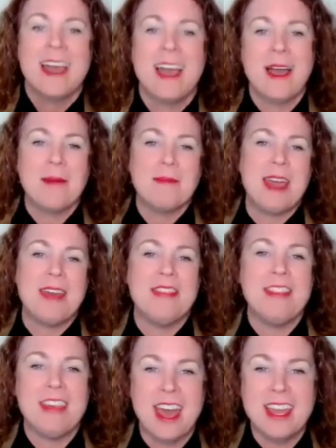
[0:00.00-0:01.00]

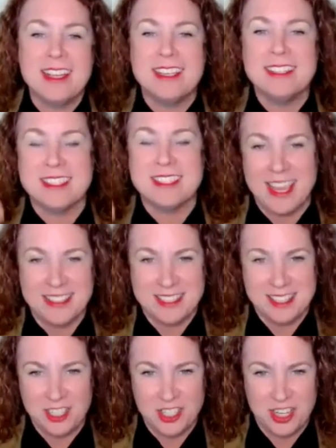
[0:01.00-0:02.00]
And that is case
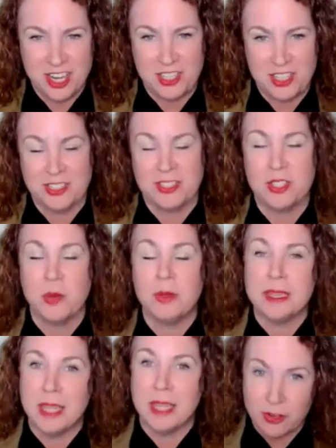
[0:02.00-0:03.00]
initiation. So a
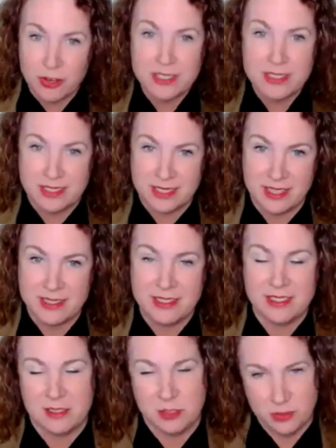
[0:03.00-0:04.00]
letter is sent,
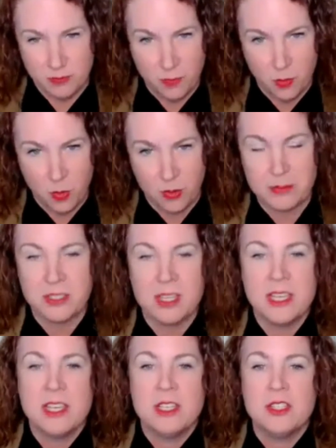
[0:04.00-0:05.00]
forms,
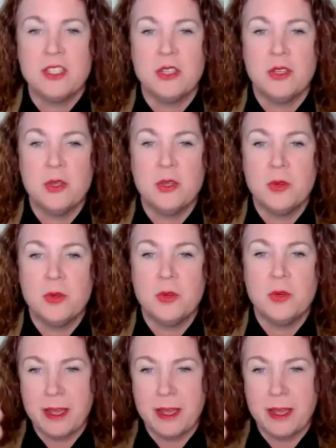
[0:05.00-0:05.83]
to